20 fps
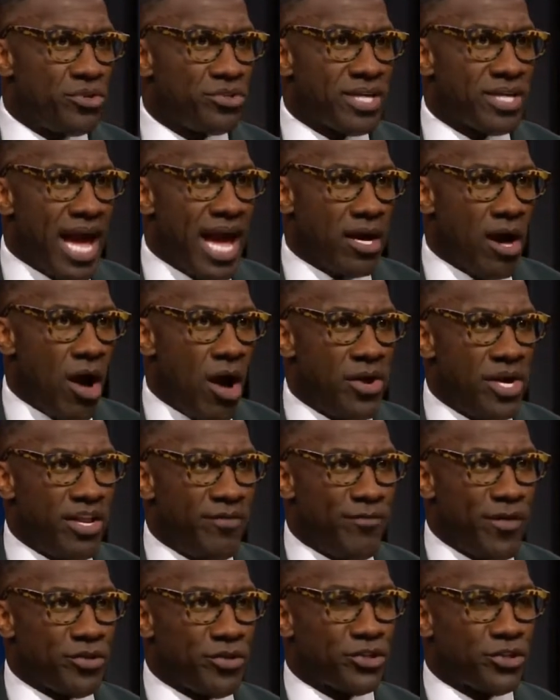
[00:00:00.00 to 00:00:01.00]
guy called
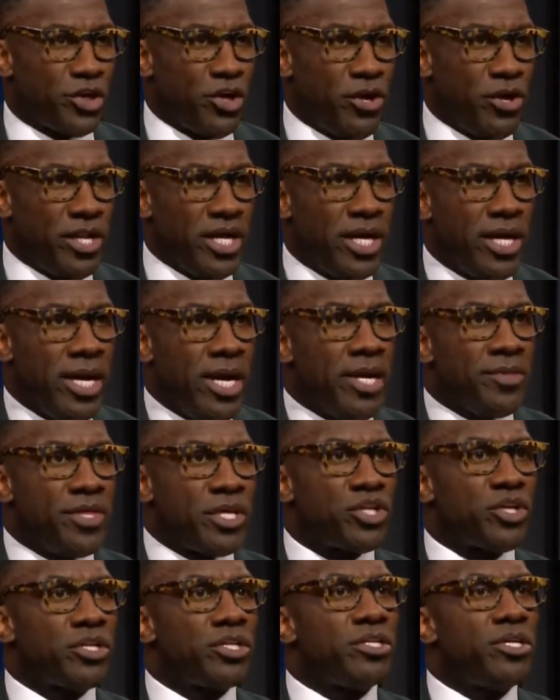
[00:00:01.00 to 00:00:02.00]
NFL security, they
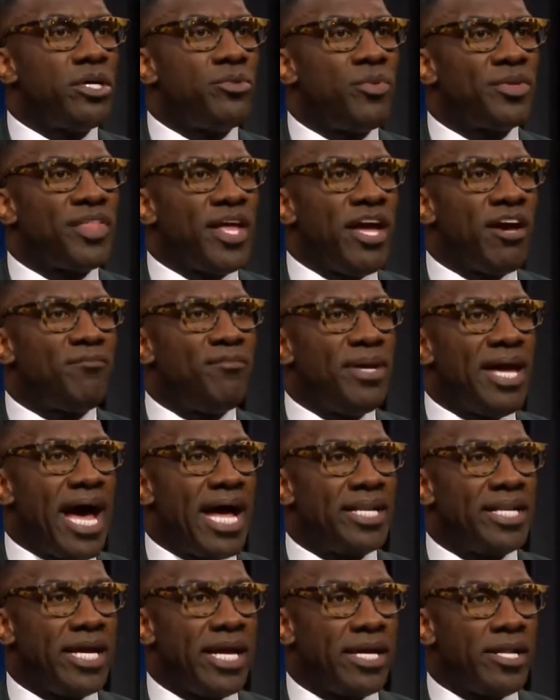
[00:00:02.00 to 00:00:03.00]
should have done what the FBI
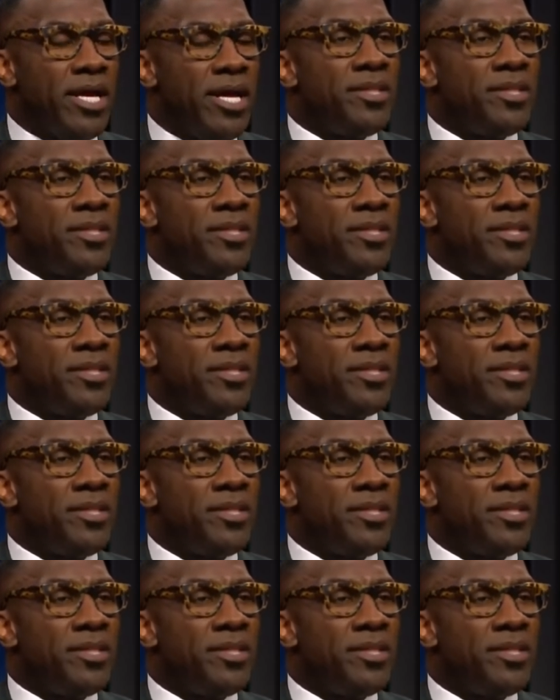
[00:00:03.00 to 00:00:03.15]
did.